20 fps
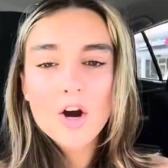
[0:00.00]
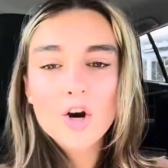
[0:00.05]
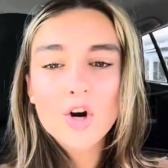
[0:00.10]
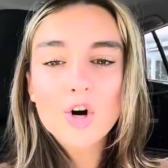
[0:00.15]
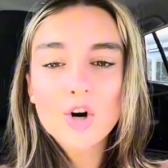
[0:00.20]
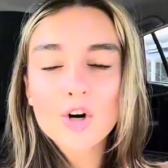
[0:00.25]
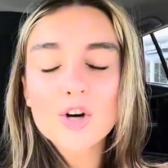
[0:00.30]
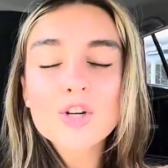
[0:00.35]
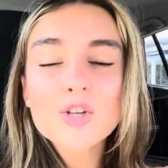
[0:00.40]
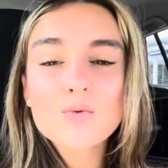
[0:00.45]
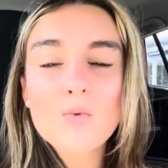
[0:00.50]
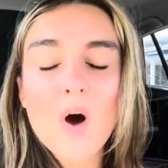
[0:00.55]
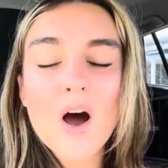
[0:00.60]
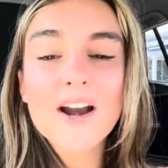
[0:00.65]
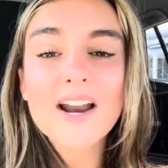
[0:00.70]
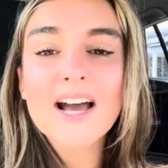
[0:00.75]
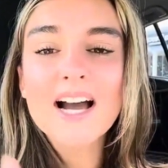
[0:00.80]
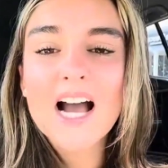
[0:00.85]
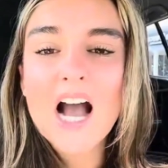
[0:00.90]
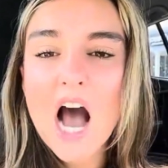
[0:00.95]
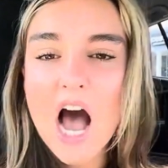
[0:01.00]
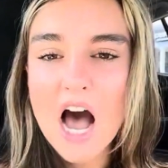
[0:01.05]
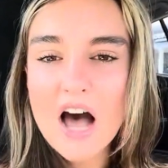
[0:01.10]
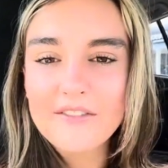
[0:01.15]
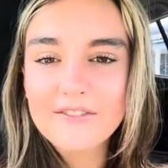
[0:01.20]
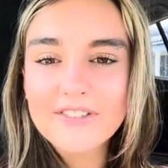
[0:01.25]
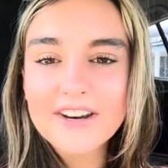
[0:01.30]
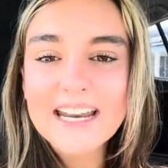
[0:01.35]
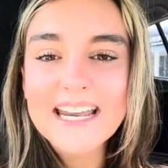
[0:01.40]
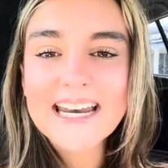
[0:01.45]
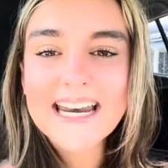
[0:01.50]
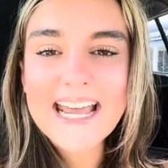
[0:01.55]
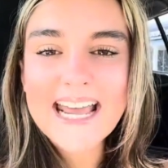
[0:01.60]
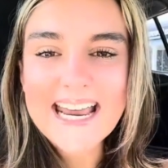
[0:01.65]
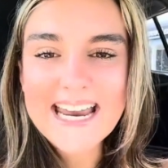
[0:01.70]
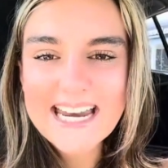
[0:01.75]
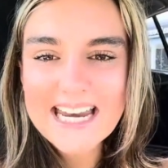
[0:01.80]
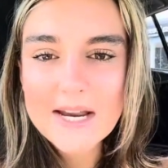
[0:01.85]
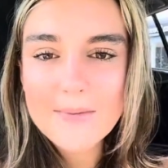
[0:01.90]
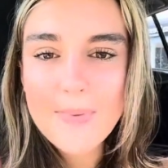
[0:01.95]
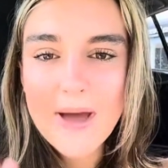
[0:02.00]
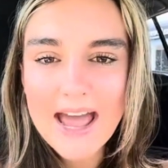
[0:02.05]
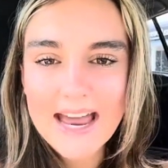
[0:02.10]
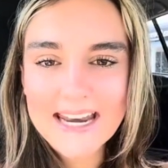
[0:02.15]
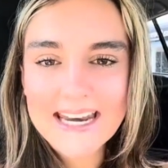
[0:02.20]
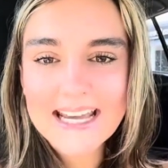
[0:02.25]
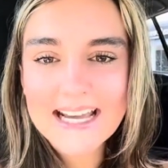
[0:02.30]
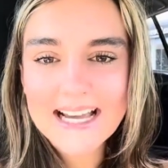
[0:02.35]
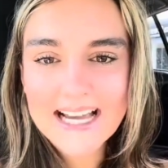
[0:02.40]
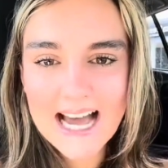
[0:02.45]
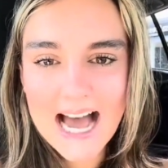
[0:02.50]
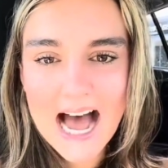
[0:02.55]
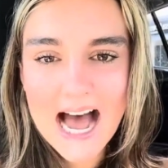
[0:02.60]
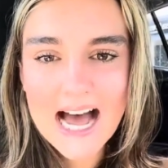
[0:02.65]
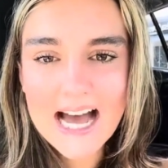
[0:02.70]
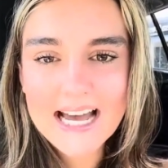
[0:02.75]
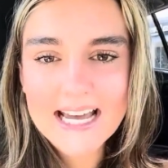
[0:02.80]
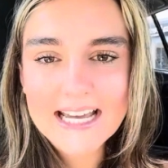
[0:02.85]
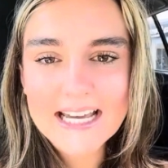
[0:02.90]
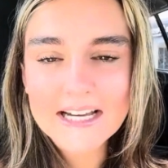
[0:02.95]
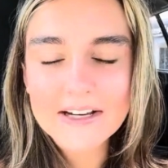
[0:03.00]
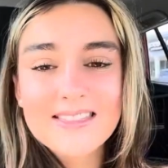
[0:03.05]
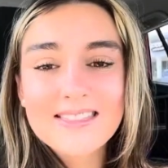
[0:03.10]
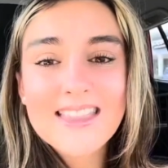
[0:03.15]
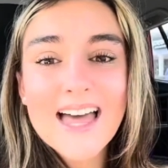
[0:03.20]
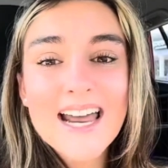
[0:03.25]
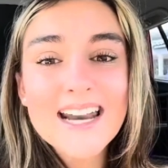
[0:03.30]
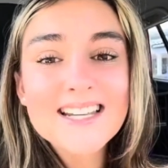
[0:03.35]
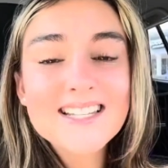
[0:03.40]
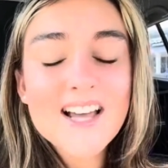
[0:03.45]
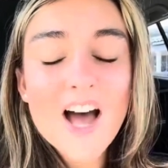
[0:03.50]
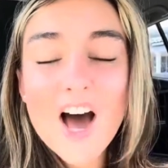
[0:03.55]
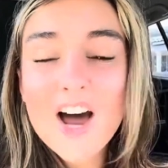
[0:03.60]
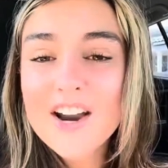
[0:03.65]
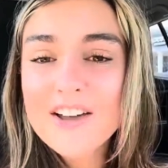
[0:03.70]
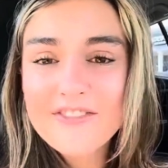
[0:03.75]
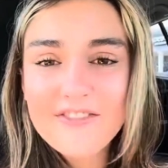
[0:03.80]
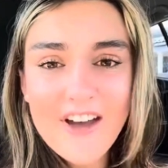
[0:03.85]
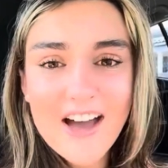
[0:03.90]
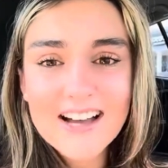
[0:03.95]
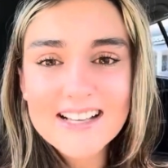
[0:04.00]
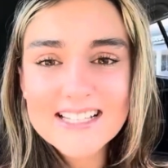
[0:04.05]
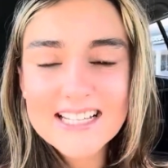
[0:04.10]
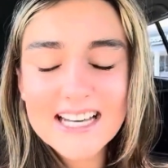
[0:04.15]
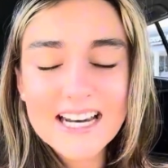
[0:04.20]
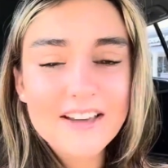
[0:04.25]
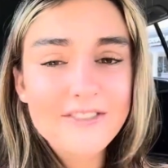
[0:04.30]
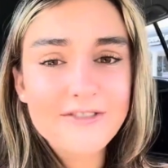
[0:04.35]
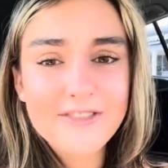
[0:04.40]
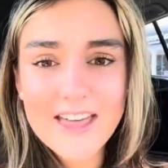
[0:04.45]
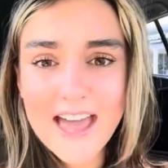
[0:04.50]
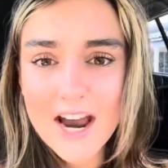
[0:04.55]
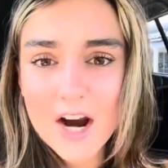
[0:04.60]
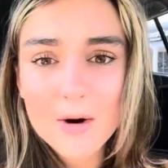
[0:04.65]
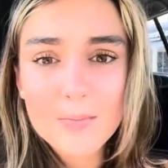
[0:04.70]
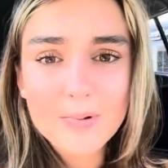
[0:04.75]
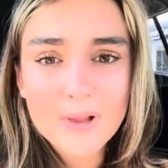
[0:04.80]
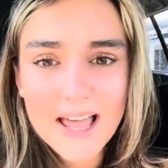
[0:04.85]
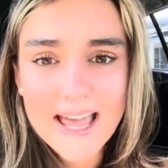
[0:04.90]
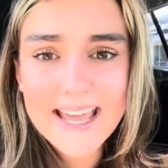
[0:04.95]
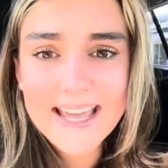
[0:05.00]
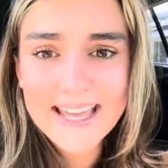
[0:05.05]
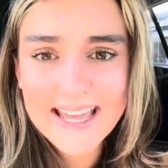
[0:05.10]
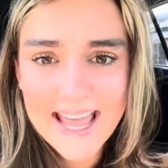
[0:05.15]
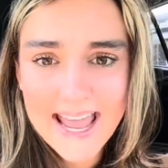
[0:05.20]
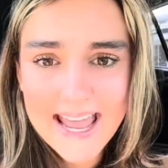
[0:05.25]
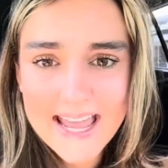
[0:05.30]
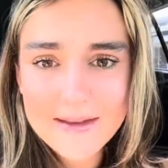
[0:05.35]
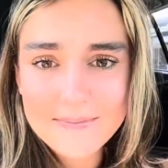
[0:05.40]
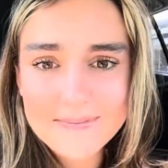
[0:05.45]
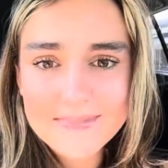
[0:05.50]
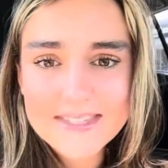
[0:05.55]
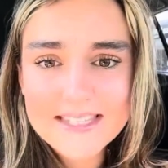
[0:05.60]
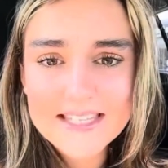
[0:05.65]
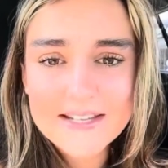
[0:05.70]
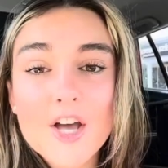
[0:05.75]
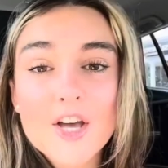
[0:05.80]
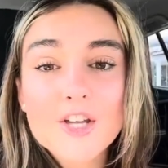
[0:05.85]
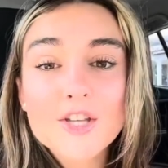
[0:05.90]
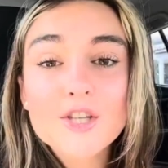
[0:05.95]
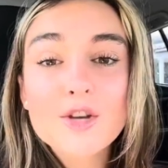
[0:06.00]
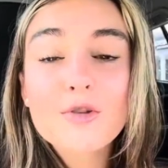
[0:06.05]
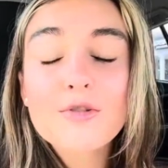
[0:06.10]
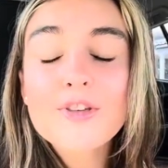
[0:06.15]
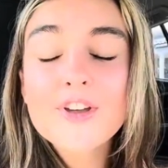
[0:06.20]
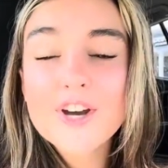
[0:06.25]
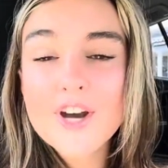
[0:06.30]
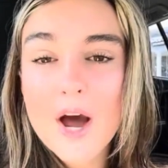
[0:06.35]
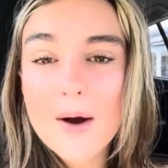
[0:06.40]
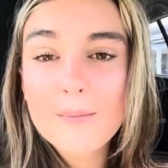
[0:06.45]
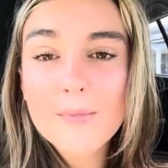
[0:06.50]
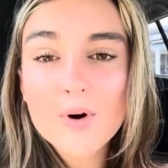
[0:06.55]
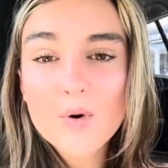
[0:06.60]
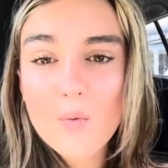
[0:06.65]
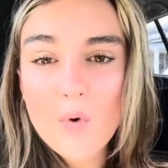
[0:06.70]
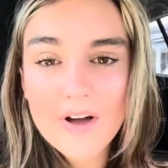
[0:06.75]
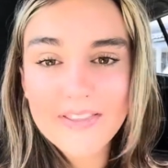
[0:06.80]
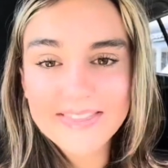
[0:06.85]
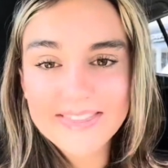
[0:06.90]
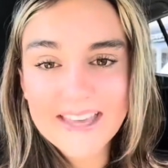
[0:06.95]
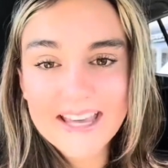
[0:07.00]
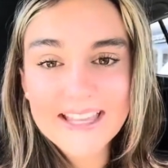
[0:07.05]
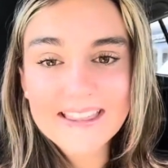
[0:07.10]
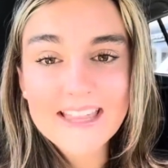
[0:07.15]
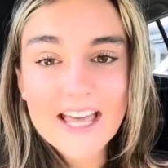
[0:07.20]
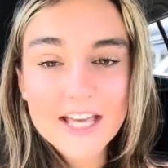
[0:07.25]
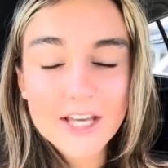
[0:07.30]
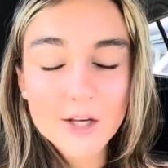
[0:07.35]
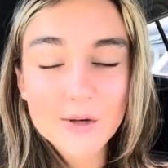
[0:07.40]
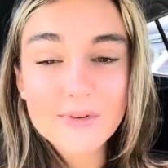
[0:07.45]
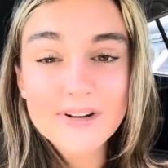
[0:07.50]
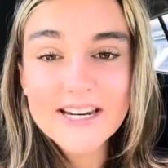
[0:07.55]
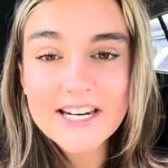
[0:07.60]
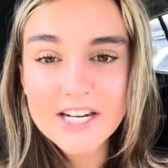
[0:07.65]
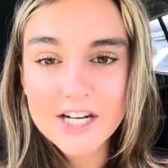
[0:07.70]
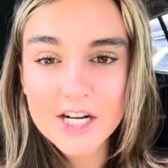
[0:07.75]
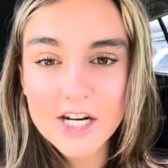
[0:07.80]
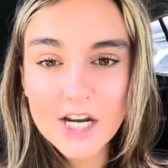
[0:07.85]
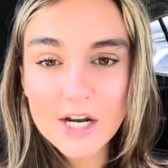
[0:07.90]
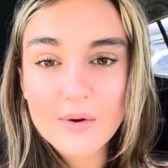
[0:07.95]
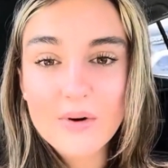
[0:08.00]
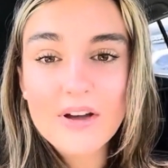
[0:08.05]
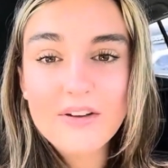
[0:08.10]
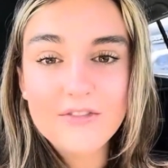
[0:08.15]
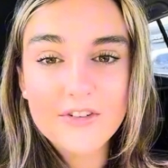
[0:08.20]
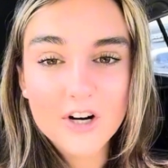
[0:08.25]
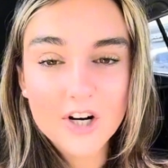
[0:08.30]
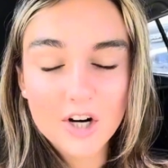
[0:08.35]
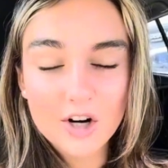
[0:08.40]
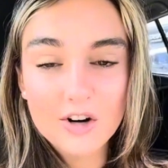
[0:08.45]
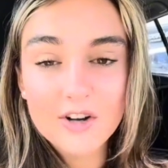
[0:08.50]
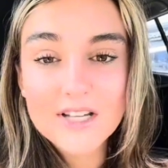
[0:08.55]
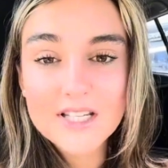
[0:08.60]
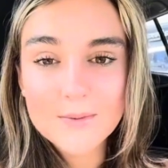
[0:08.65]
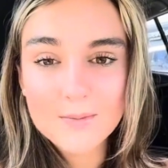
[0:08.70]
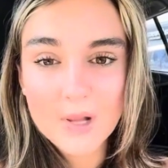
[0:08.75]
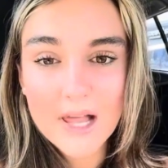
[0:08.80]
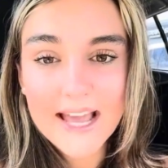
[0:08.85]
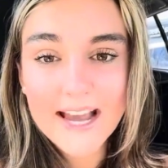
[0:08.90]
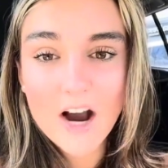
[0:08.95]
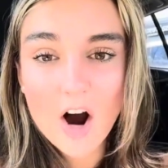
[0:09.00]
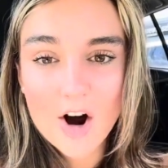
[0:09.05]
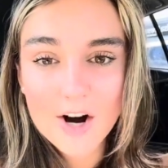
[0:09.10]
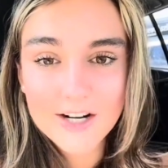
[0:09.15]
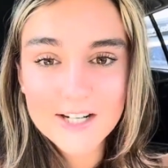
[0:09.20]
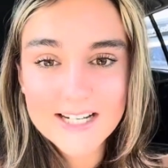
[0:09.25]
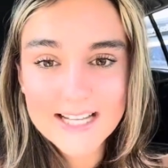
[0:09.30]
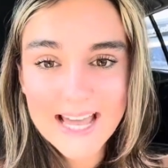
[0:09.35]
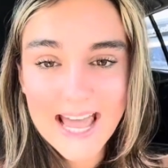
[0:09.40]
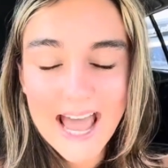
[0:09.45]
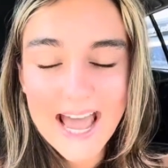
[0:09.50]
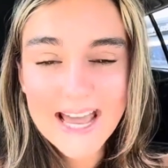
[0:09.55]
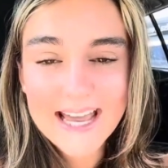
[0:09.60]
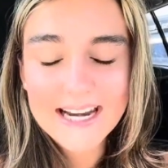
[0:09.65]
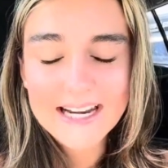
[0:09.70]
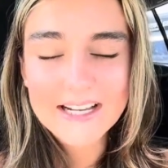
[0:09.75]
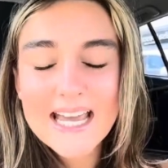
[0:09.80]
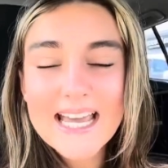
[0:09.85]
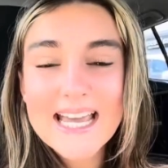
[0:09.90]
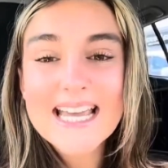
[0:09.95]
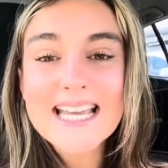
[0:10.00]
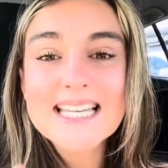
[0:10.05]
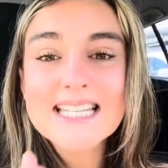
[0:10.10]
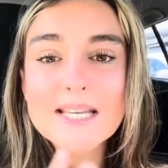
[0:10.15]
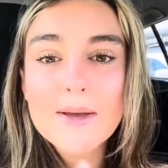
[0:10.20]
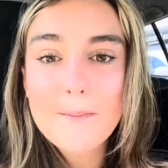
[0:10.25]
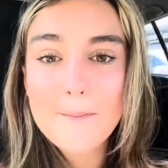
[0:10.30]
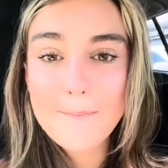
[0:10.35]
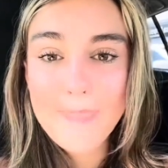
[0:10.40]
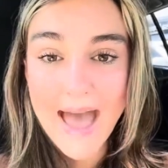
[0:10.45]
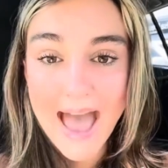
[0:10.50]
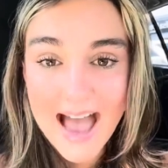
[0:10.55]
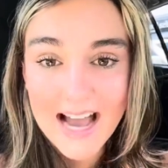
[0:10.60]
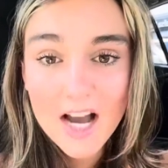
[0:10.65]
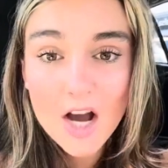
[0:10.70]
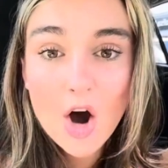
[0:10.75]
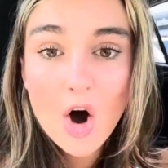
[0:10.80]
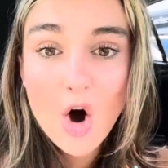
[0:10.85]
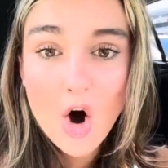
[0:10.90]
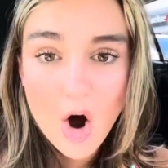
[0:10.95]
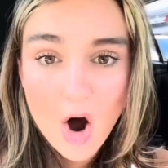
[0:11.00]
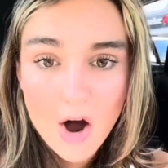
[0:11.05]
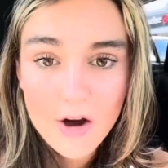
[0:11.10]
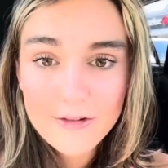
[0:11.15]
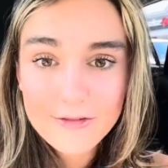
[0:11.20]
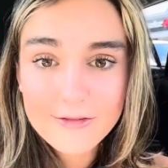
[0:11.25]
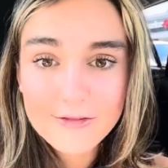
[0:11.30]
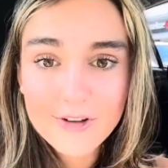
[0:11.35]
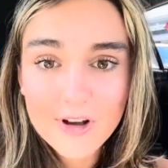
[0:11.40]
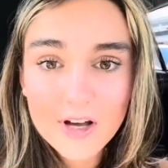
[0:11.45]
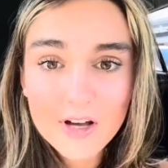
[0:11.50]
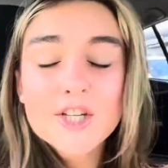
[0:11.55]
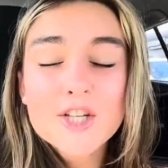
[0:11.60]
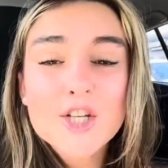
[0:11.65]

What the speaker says: Girls want a confident, independent guy that is unaffected if they are playing games. So the number one thing that you need to do if a girl is playing hard to get is back off.